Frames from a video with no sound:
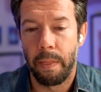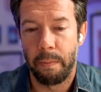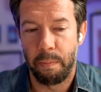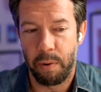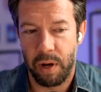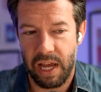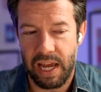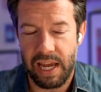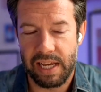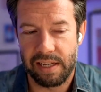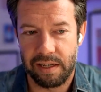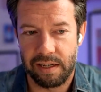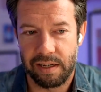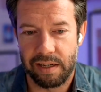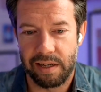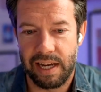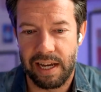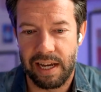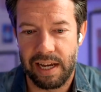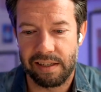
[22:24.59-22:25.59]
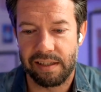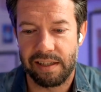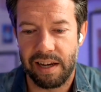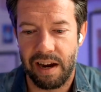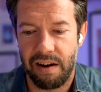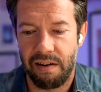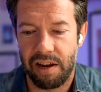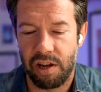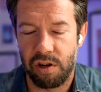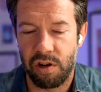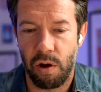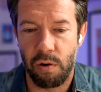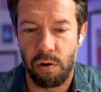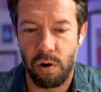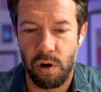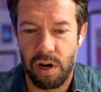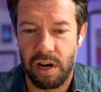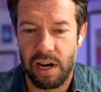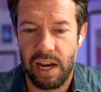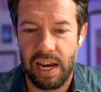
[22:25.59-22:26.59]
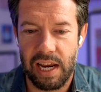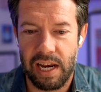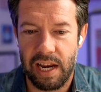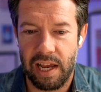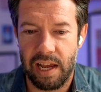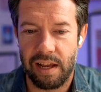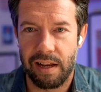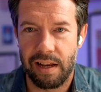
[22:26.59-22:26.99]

but it isn't necessary. You don't need it.